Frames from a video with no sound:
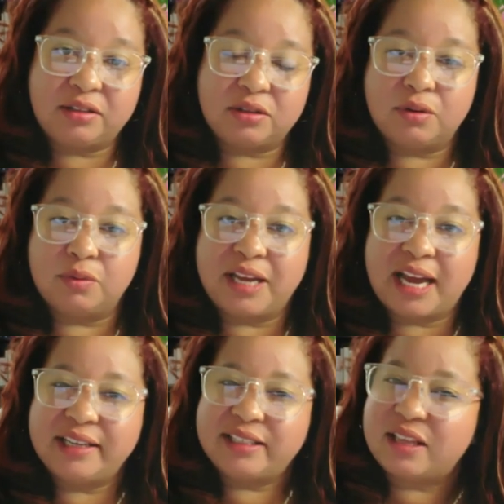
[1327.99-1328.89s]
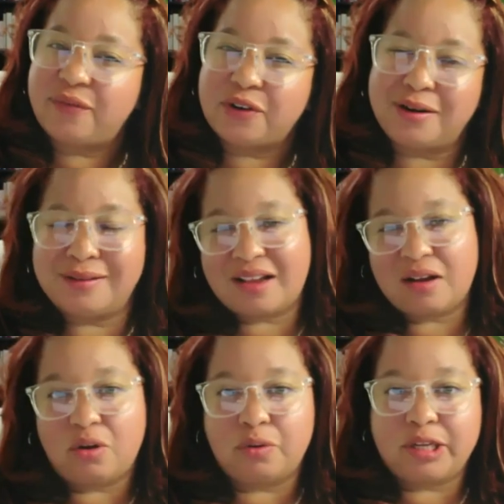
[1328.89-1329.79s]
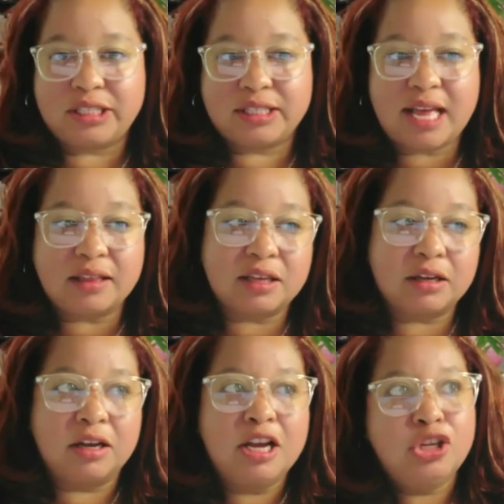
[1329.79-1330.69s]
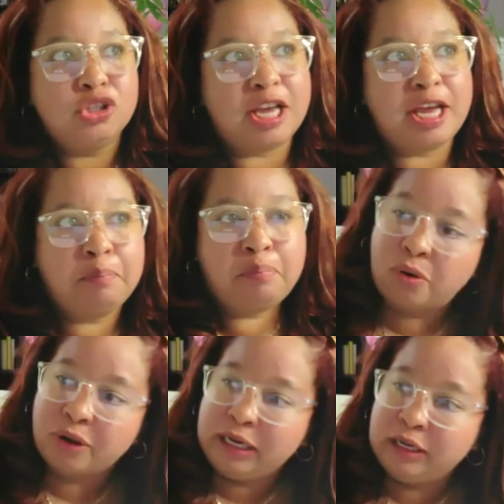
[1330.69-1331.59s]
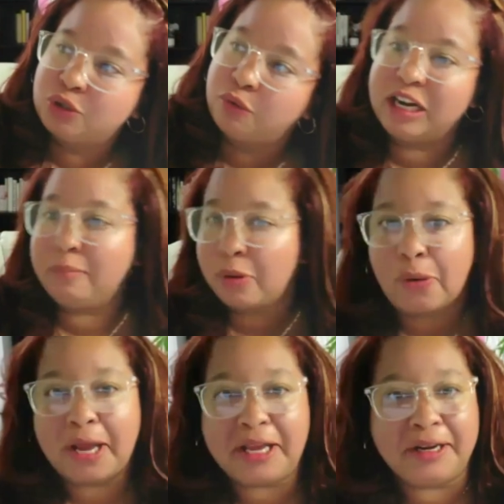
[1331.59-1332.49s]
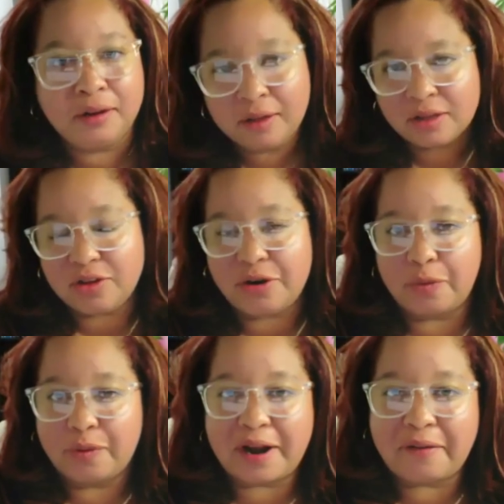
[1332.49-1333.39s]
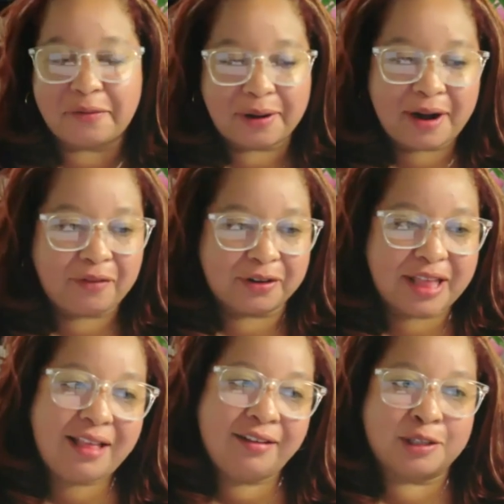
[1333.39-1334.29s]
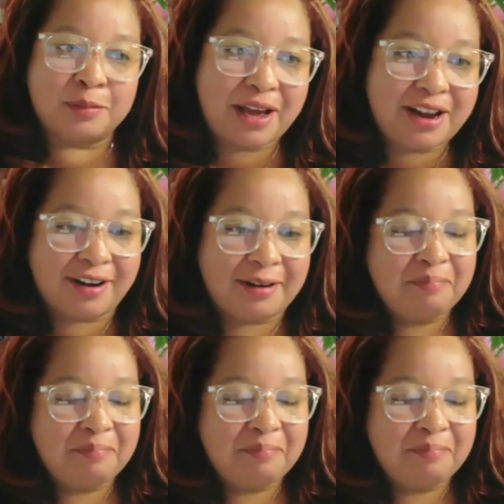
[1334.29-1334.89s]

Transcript: So we kind of yeah. take that for granted, like, oh, it's not the 10 point, 20 point, you know, yeah. whatever, whatever. That looks better.